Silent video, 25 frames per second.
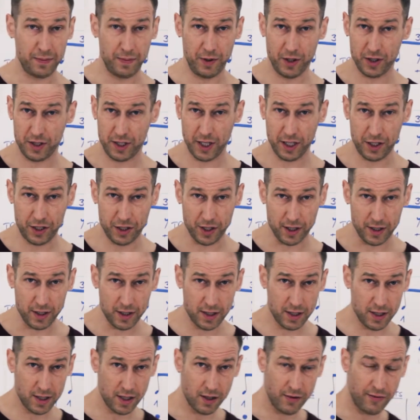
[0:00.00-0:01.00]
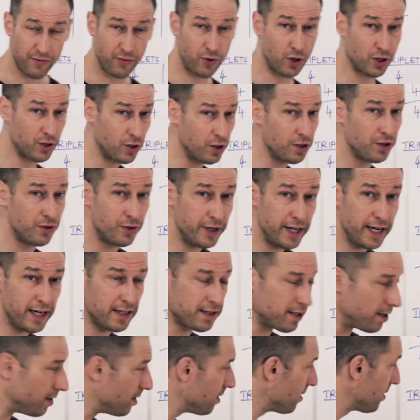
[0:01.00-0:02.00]
musicians, for good
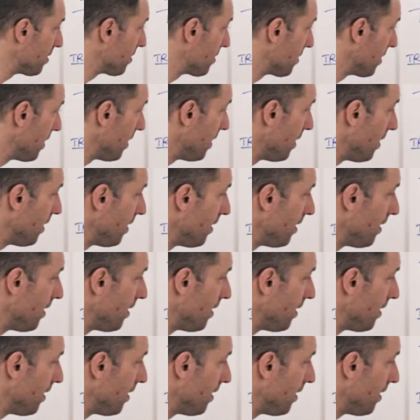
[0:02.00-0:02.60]
reasons,